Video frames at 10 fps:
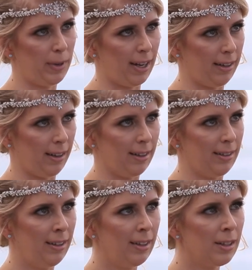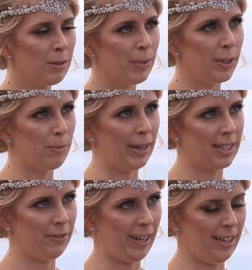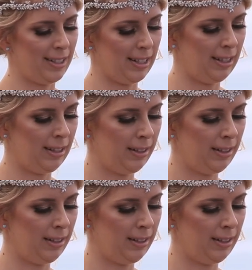your partner, but your best friend.